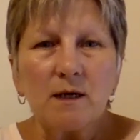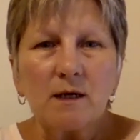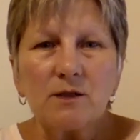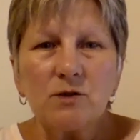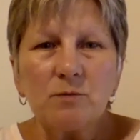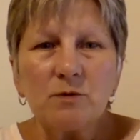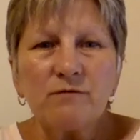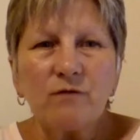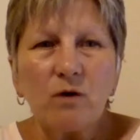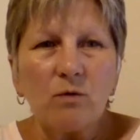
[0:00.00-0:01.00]
consumers
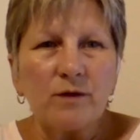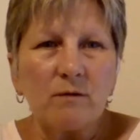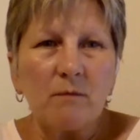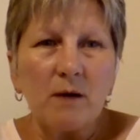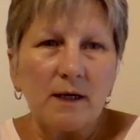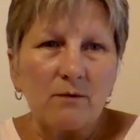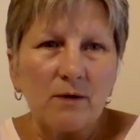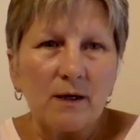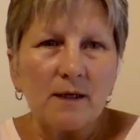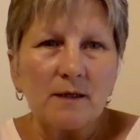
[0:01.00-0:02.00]
vote with their money,
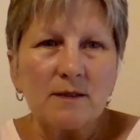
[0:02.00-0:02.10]
right?